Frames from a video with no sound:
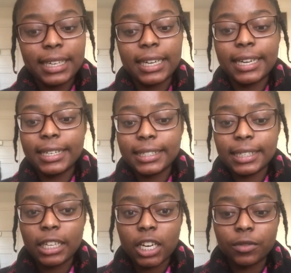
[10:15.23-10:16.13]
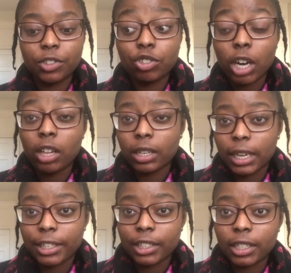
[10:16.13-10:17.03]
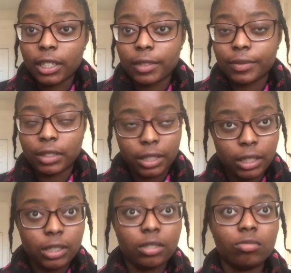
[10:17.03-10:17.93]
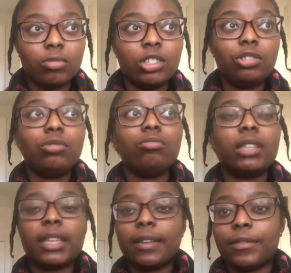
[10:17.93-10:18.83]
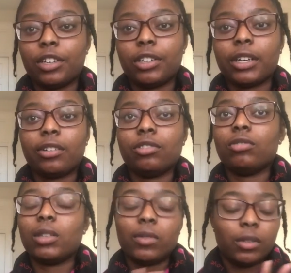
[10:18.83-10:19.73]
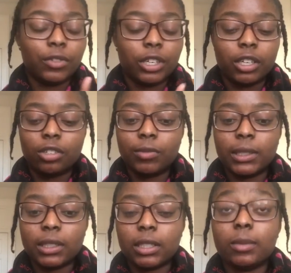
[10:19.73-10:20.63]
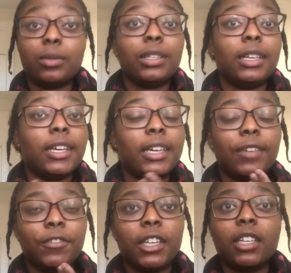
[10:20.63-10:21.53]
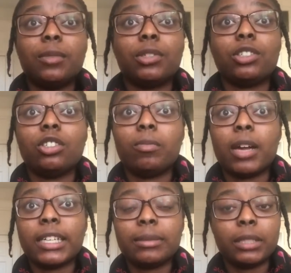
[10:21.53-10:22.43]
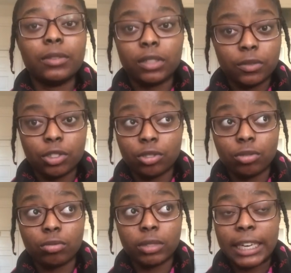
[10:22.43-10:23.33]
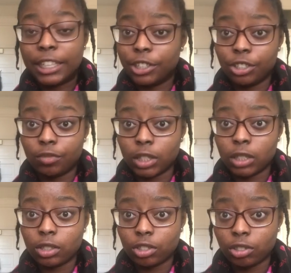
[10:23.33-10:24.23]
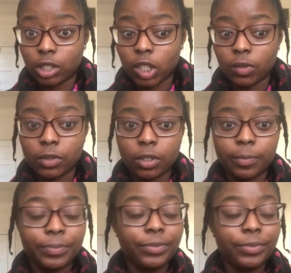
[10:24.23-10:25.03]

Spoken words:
it is a lot of trial and error, I feel like. So once you get that figured out, you definitely figure out how to do reading slumps. But reading slumps are still possible even if you do cater your reading to yourself. So